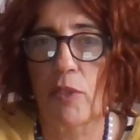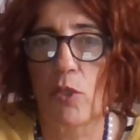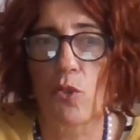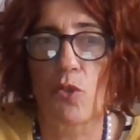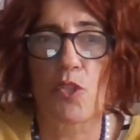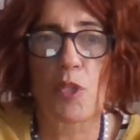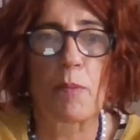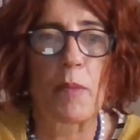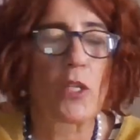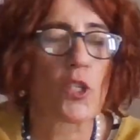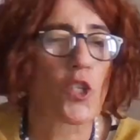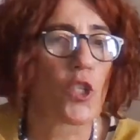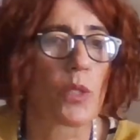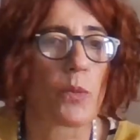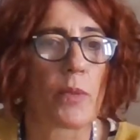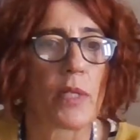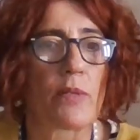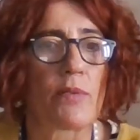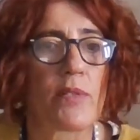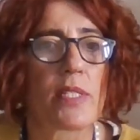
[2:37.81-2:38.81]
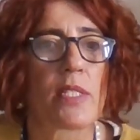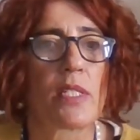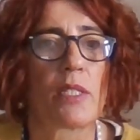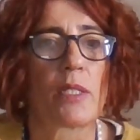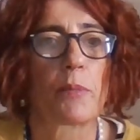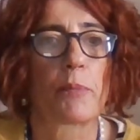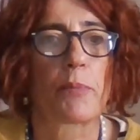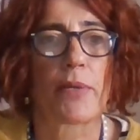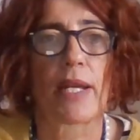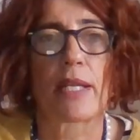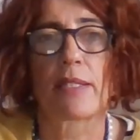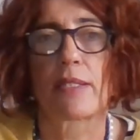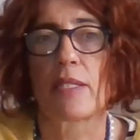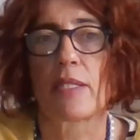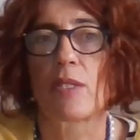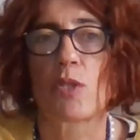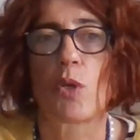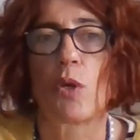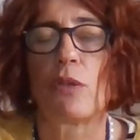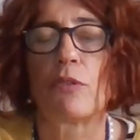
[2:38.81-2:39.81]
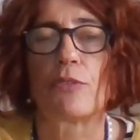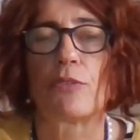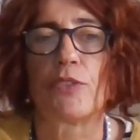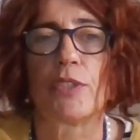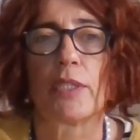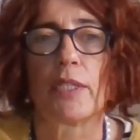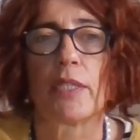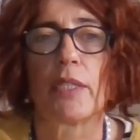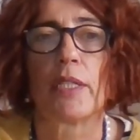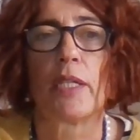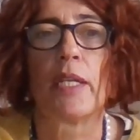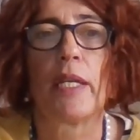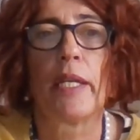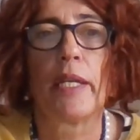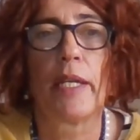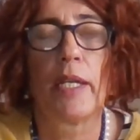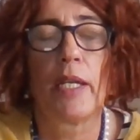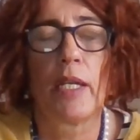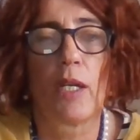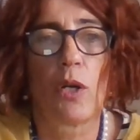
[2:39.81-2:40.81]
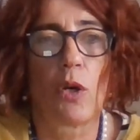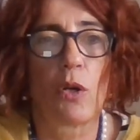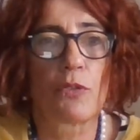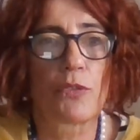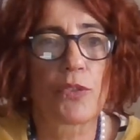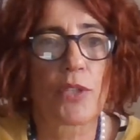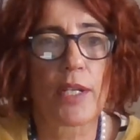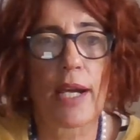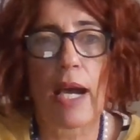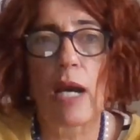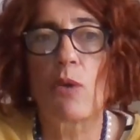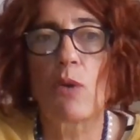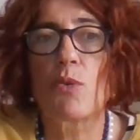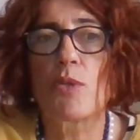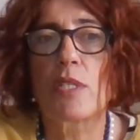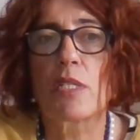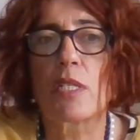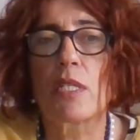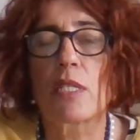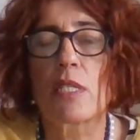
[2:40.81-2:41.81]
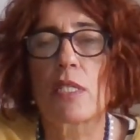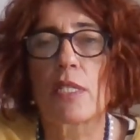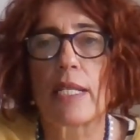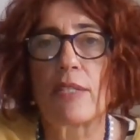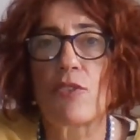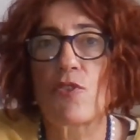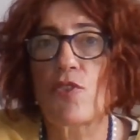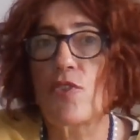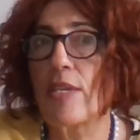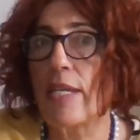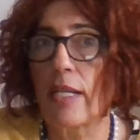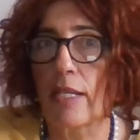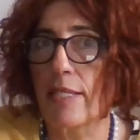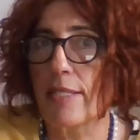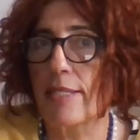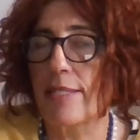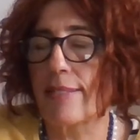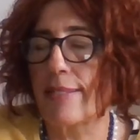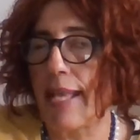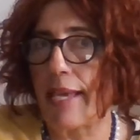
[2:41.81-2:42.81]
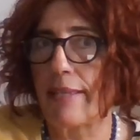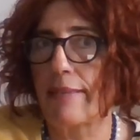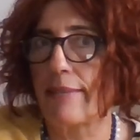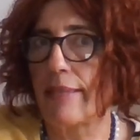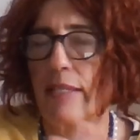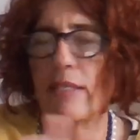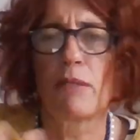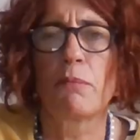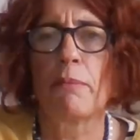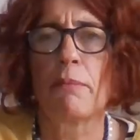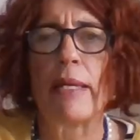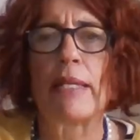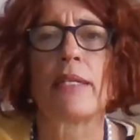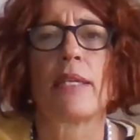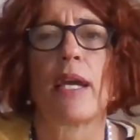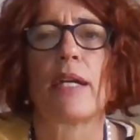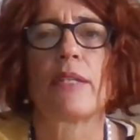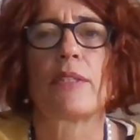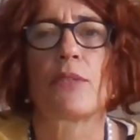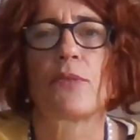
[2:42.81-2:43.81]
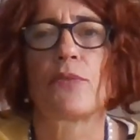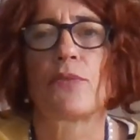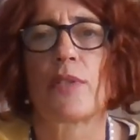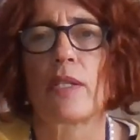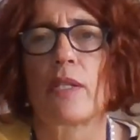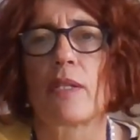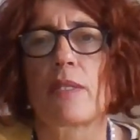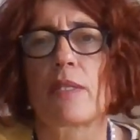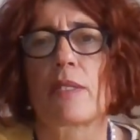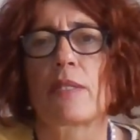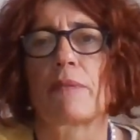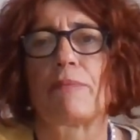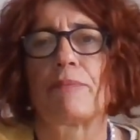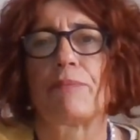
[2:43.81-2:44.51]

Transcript: Especially when we see the prices of houses and real estate and in many other fields.